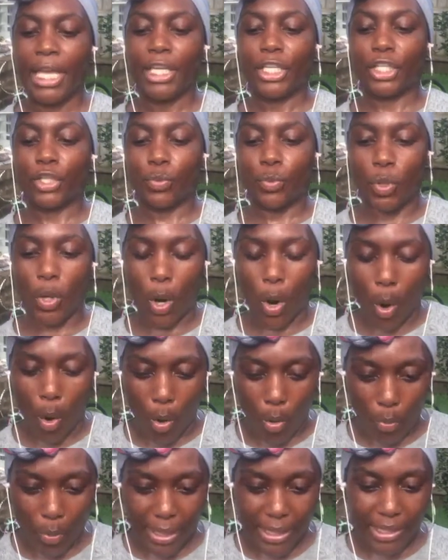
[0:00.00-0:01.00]
You will
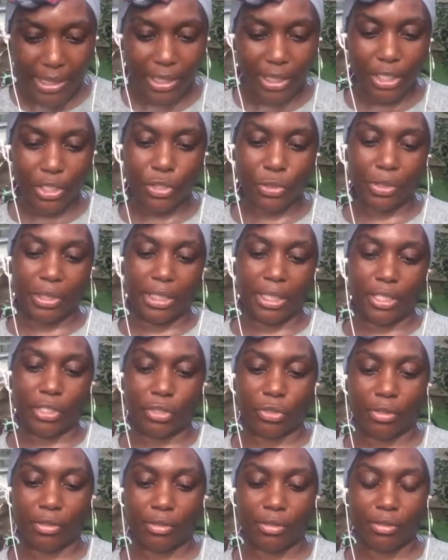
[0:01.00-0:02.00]
always need your
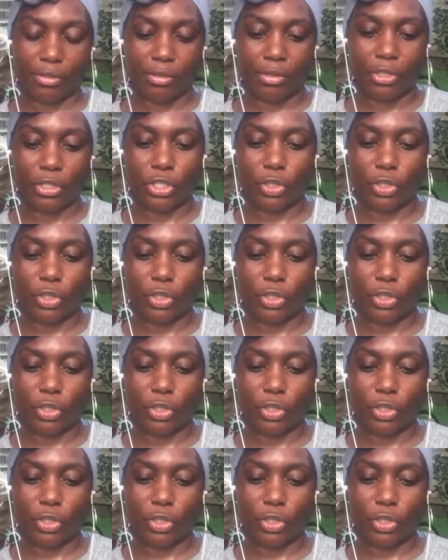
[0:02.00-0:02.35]
teachers.